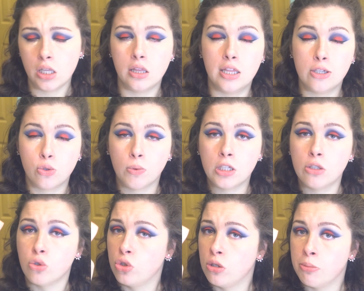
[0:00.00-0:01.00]
This one
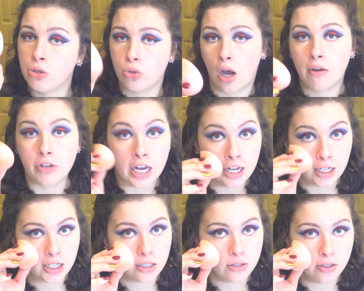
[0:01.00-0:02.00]
is super soft and I
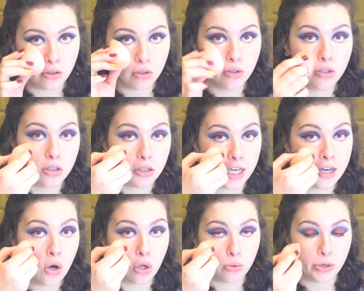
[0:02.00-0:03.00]
can still get
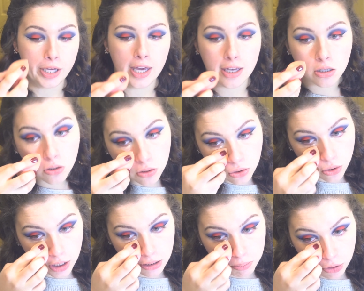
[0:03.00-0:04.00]
all the right angles, so
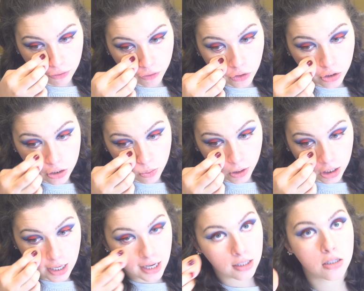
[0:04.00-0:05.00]
I prefer this one,
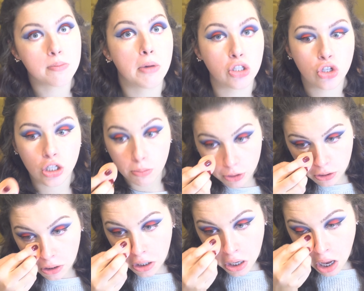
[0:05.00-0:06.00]
and it's much
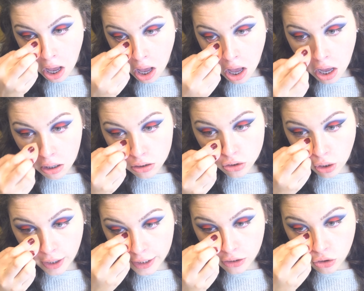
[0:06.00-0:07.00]
cheaper. So
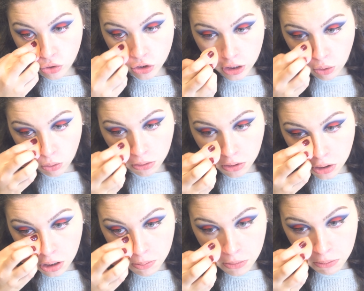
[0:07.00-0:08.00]
I usually order
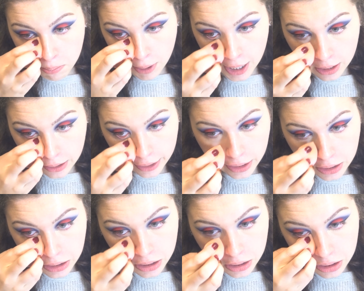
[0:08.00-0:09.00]
them by like
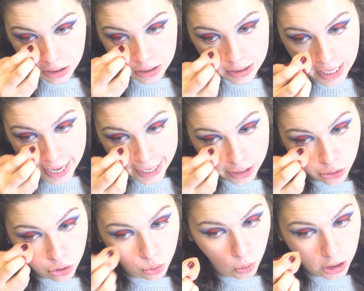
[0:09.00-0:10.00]
10
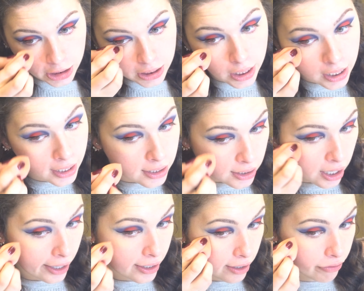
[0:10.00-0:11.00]
or 20 and
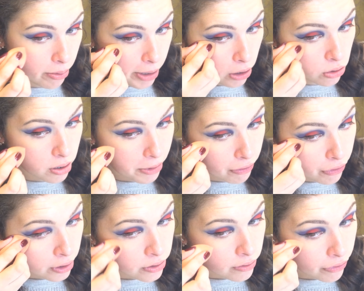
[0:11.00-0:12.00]
I give them out to my
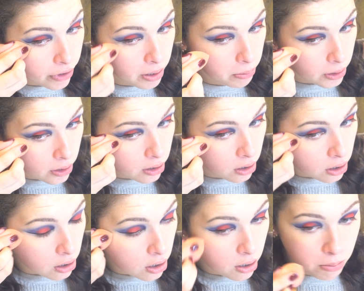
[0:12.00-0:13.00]
friends and family
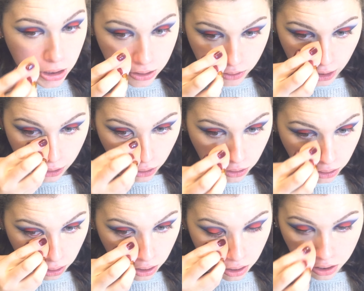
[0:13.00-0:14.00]
because
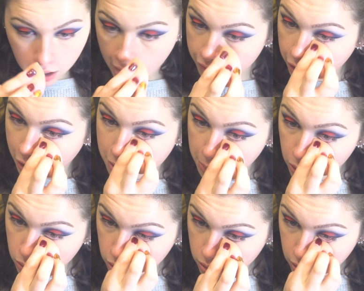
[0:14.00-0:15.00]
I've got them
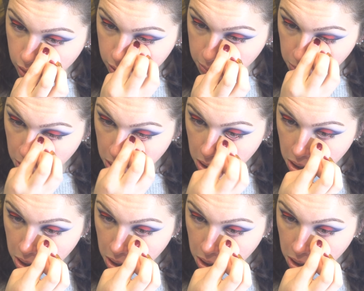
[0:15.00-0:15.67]
all hooked on them.